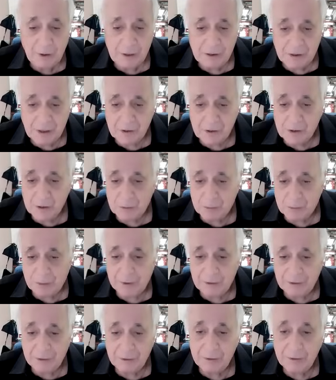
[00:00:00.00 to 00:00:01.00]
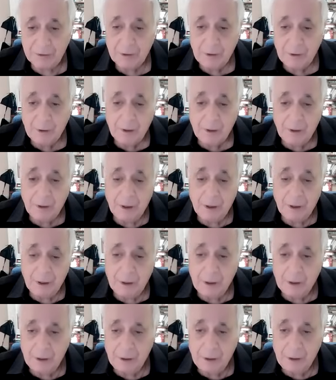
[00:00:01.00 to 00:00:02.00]
such as Britain
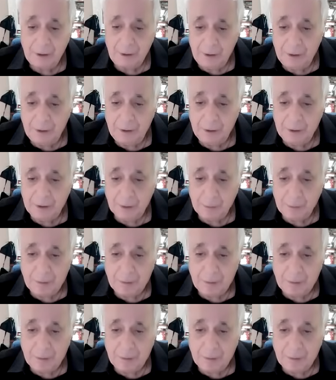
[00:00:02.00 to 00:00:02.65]
in the